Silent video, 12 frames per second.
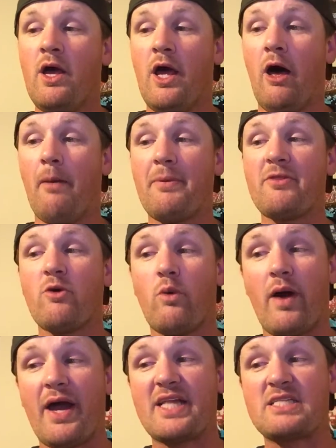helping the
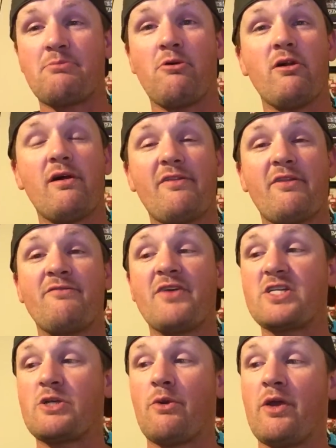Wyatts pull out the
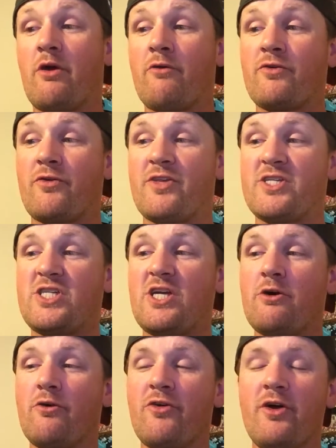victory over the
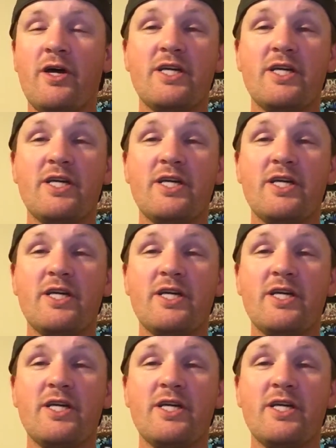Shield,